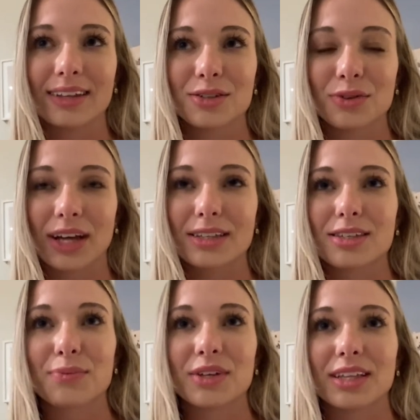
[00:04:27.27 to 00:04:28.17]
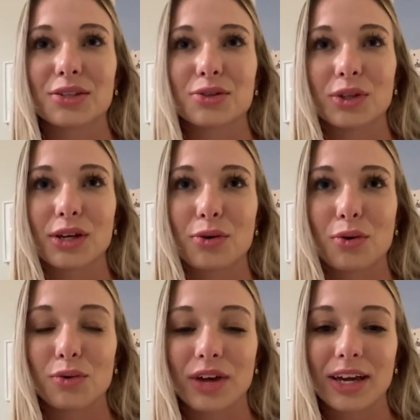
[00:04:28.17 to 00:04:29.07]
And so that's something that's really
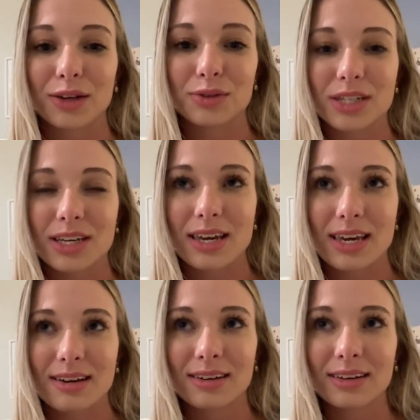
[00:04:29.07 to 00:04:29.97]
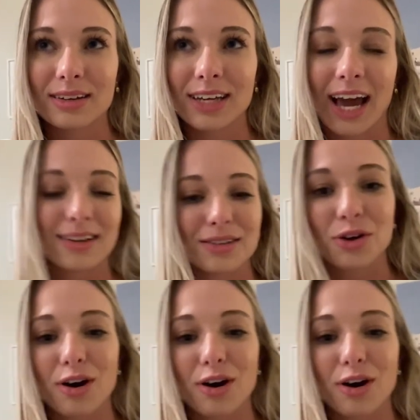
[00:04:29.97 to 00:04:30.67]
cool that UT has to